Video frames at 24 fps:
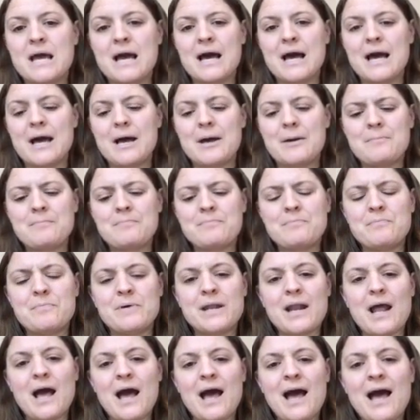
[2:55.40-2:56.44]

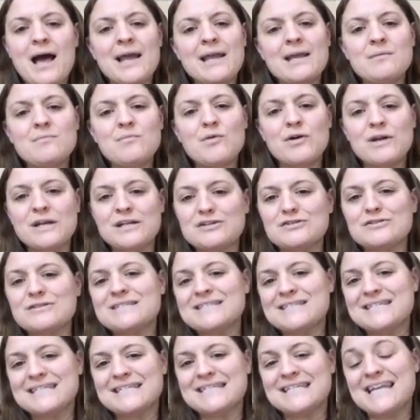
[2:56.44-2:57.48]
But I am more
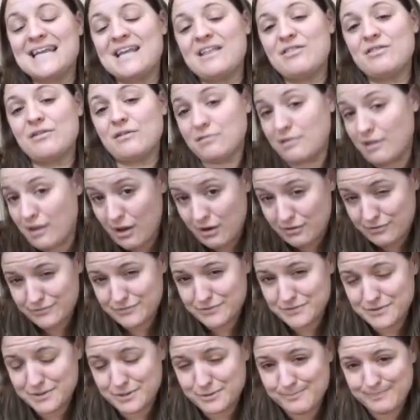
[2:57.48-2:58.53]
interested in the
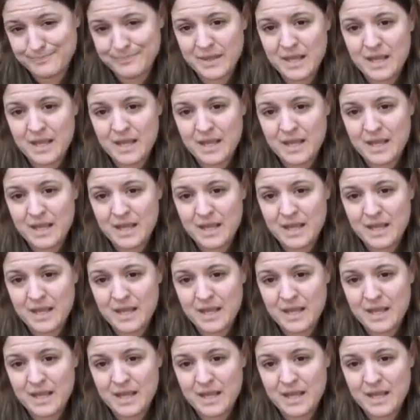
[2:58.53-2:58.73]
lungs.